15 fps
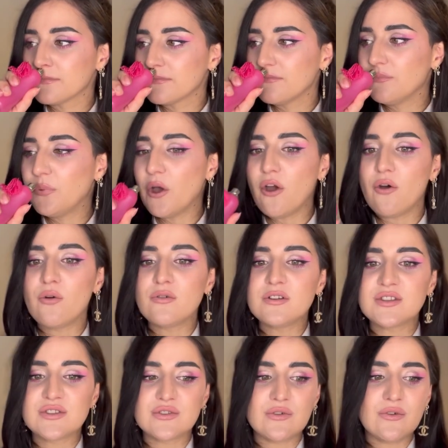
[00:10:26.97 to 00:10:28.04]
but
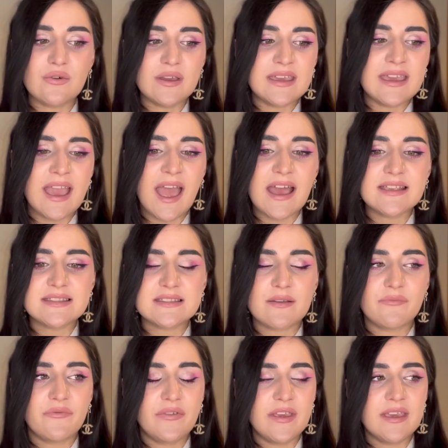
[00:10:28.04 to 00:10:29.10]
also it has
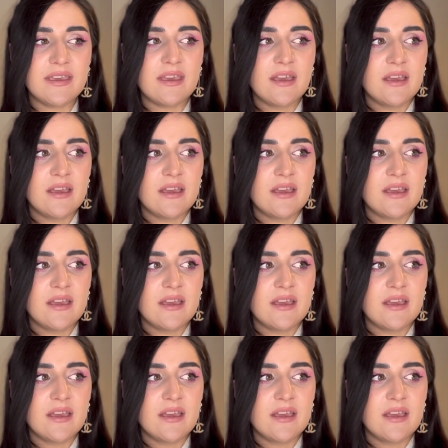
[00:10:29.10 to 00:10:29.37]
something